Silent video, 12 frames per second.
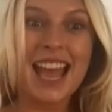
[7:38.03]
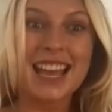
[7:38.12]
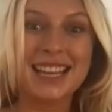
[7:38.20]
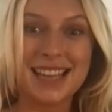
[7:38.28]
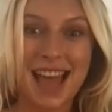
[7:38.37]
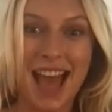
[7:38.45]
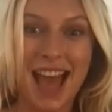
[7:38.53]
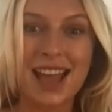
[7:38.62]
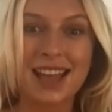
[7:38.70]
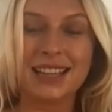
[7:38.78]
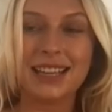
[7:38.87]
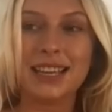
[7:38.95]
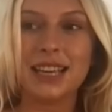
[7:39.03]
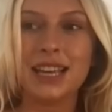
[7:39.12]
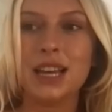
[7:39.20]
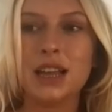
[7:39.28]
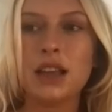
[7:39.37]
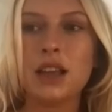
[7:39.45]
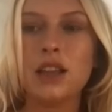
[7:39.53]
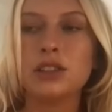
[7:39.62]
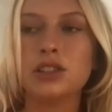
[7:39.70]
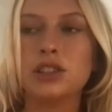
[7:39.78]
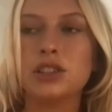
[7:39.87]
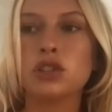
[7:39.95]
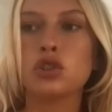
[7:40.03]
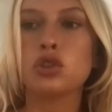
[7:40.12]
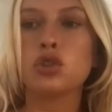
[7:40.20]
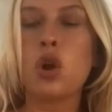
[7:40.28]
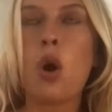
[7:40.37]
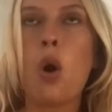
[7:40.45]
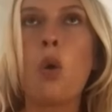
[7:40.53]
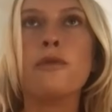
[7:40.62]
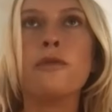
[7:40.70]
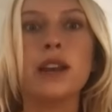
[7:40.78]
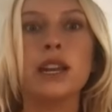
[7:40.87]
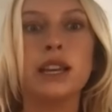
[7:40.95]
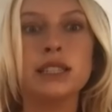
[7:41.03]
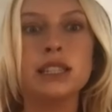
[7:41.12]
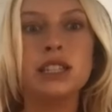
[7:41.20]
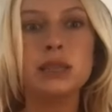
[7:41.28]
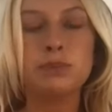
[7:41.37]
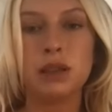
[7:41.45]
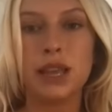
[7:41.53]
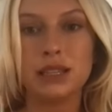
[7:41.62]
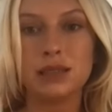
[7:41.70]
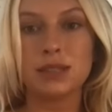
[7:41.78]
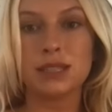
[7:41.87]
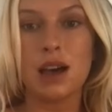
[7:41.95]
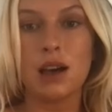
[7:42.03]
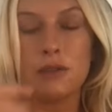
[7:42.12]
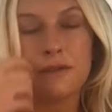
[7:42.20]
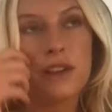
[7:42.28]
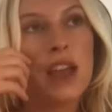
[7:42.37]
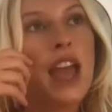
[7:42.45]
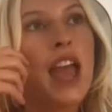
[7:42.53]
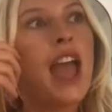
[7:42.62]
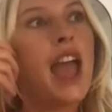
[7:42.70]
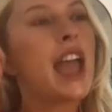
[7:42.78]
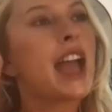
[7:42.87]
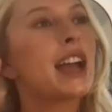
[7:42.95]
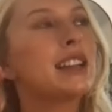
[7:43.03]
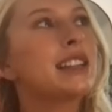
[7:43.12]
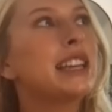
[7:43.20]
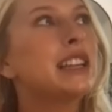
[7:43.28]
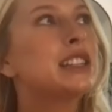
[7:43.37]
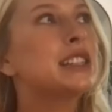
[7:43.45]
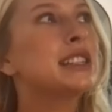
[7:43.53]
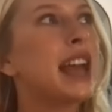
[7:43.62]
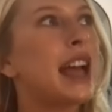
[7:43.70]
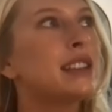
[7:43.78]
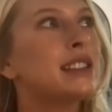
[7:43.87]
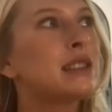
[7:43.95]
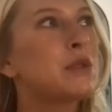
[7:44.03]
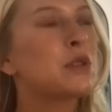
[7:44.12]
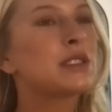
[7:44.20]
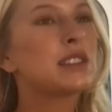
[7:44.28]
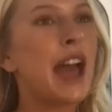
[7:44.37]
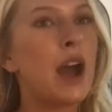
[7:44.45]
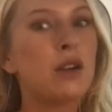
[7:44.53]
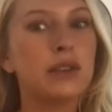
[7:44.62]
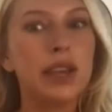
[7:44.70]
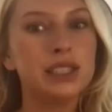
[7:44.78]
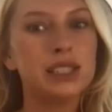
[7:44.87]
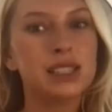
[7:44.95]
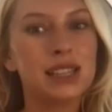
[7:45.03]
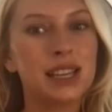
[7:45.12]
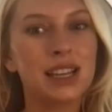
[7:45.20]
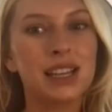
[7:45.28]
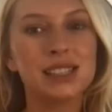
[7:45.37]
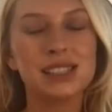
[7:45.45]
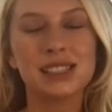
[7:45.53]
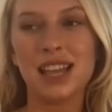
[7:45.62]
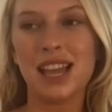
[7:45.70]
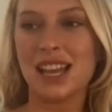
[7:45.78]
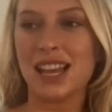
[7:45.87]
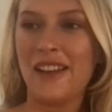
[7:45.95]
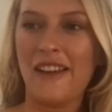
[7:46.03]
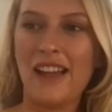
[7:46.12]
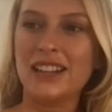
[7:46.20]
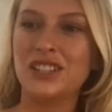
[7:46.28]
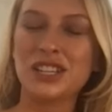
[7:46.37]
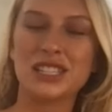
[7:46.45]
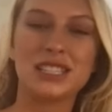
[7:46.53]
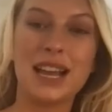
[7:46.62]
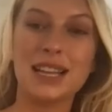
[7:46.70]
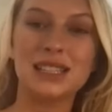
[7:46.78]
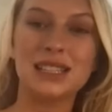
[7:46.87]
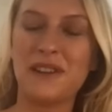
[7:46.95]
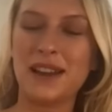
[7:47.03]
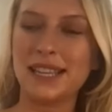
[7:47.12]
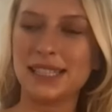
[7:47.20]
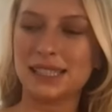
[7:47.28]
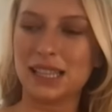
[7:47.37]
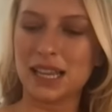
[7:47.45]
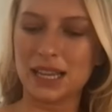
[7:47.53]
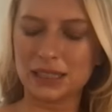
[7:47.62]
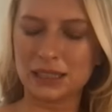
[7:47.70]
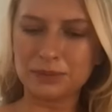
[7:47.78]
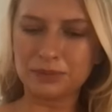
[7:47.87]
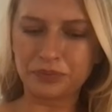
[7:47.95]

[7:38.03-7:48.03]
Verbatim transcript: yeah, and he is just so funny because he just plays himself and he just says the most outrageous things, like just does the funniest things.